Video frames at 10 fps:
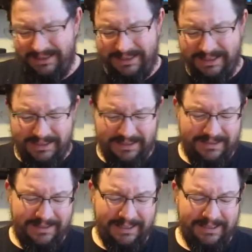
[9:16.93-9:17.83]
Jesus
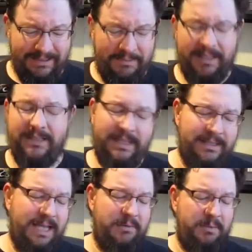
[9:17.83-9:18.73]
Christ. I mean, this
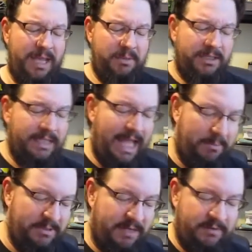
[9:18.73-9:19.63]
thing's got me mad because it
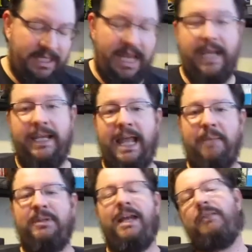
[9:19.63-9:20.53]
happens every day. It
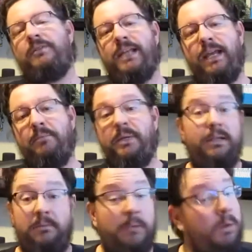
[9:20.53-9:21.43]
happens, not every day,
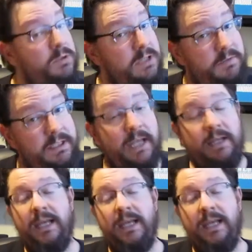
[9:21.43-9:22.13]
but almost every day.